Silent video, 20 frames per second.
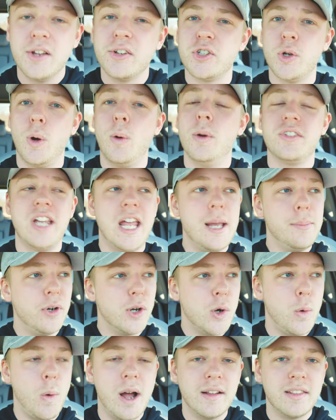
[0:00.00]
So I was able
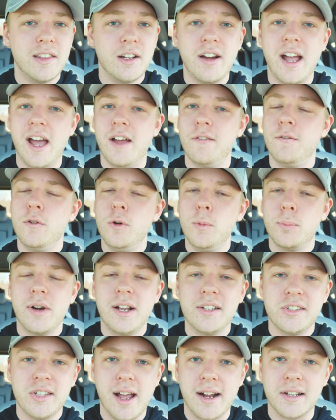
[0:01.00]
to go out there, I had full
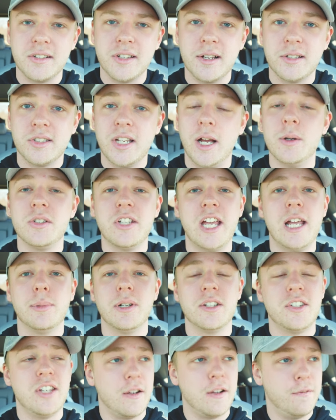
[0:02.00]
press access, I was
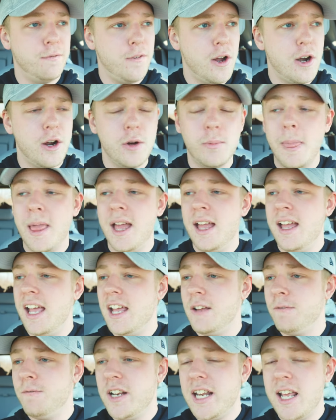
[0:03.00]
able to take photo
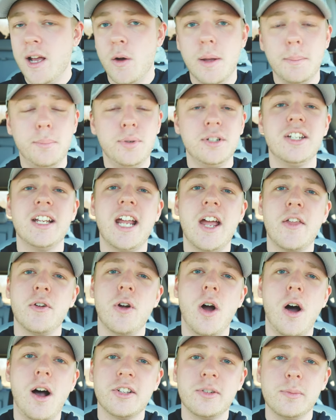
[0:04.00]
and video and put
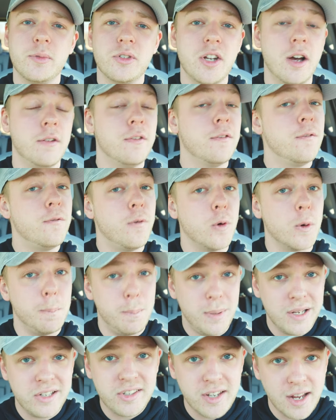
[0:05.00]
together awesome stuff for
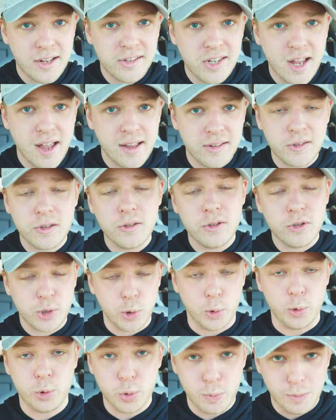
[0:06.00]
BCSN's
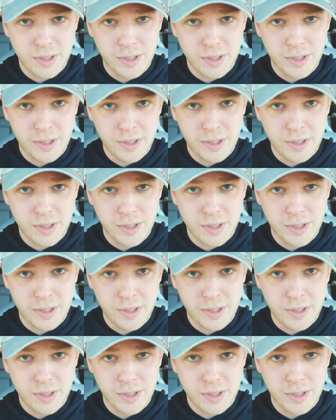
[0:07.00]
social